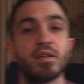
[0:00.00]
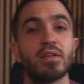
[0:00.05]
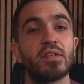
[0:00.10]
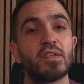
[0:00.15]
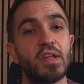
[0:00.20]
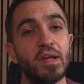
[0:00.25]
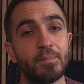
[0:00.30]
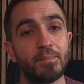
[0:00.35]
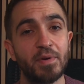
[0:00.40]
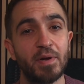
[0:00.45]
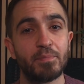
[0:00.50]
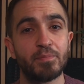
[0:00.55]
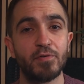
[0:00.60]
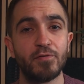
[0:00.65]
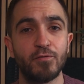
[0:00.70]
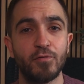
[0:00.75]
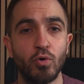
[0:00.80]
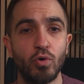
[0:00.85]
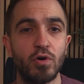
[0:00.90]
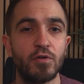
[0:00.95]
Tip number
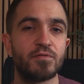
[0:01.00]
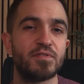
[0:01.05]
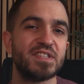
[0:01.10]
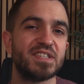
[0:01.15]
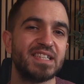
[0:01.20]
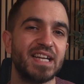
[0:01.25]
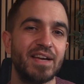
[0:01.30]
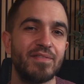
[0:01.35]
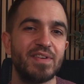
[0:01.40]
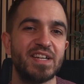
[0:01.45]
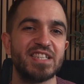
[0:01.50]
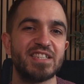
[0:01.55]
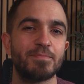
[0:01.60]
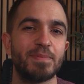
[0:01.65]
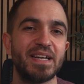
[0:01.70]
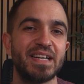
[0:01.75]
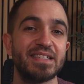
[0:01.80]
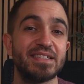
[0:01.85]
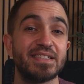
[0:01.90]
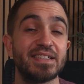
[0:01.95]
4 for saving
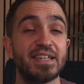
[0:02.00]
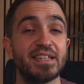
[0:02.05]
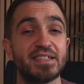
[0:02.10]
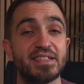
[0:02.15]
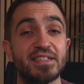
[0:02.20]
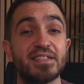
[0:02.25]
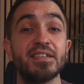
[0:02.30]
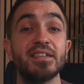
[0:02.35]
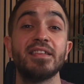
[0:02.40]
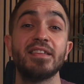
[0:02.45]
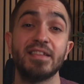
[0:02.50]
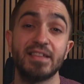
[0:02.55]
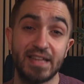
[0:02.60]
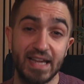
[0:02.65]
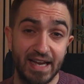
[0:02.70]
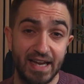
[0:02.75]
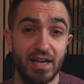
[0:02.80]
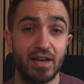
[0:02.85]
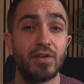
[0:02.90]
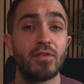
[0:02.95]
space is to
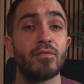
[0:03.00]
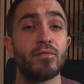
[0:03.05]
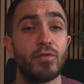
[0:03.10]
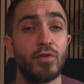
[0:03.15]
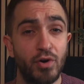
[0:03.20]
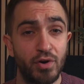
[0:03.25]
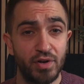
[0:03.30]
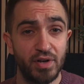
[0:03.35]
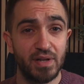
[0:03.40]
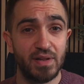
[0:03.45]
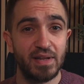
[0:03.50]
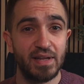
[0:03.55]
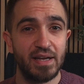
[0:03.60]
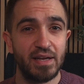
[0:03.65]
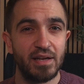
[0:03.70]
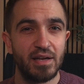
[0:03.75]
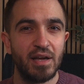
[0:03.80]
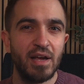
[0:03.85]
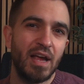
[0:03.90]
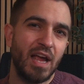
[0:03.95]
think vertically.
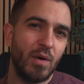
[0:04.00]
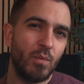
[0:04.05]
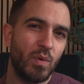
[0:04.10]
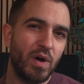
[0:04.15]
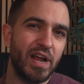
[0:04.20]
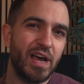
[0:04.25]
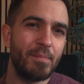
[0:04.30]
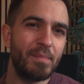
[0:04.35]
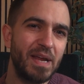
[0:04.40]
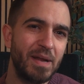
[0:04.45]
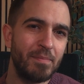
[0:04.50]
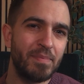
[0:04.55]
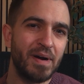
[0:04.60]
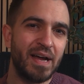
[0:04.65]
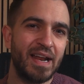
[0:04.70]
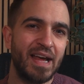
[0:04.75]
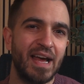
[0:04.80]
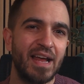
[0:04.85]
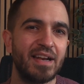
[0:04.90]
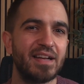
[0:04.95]
And what I mean by
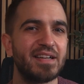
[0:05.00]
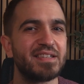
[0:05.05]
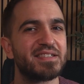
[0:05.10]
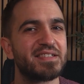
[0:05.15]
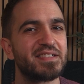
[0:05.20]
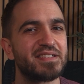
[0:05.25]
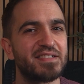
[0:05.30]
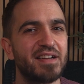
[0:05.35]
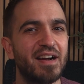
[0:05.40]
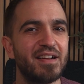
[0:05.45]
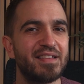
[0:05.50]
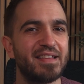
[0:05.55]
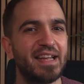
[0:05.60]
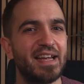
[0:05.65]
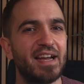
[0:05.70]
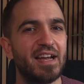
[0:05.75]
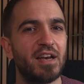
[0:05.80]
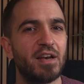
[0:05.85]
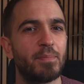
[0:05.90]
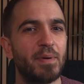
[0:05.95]
that is to start
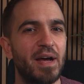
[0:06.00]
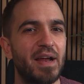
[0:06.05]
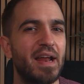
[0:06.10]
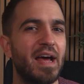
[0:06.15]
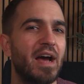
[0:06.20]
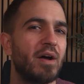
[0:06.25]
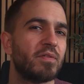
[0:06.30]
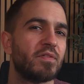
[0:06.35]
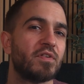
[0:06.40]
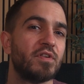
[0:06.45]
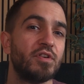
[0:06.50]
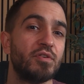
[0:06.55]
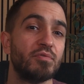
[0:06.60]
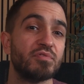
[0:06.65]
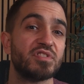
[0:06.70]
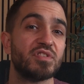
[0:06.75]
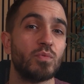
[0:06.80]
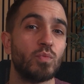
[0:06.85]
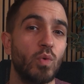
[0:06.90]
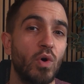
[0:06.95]
thinking about how to
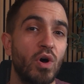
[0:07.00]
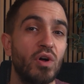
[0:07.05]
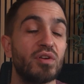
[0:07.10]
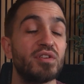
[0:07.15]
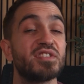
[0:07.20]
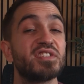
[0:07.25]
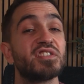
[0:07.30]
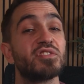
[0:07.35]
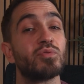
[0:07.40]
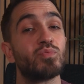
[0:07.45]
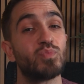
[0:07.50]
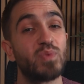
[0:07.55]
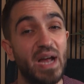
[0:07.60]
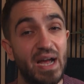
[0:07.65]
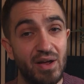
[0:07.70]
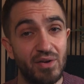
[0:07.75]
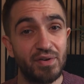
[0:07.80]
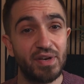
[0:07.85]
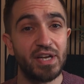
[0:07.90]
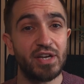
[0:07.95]
use the walls
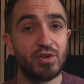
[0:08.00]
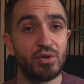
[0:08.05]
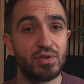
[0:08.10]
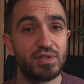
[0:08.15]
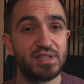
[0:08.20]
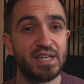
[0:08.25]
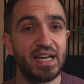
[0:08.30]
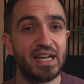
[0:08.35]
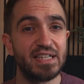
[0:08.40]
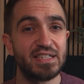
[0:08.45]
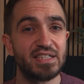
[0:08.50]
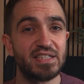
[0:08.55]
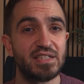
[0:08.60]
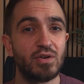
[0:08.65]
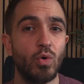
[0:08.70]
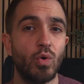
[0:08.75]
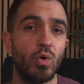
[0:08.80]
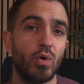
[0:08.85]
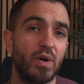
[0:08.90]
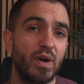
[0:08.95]
surrounding your desk
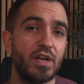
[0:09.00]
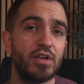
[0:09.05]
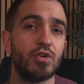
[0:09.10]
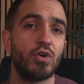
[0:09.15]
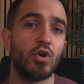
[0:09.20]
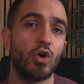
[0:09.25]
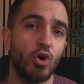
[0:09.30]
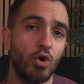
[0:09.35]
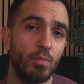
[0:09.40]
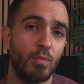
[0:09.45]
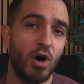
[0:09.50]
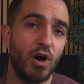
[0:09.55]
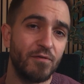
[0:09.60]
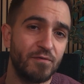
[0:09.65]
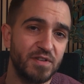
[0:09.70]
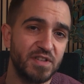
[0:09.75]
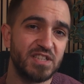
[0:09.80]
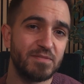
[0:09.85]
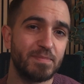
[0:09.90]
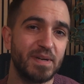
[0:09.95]
or in your home
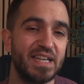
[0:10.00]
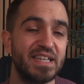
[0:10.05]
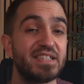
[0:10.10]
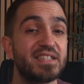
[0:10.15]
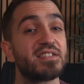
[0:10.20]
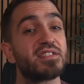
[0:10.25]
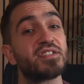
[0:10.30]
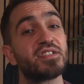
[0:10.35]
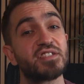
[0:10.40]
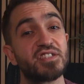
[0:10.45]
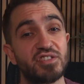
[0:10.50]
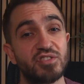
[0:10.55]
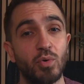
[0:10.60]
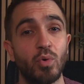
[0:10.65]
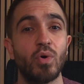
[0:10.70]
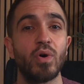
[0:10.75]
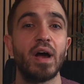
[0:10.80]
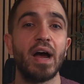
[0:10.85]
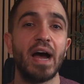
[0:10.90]
office space to store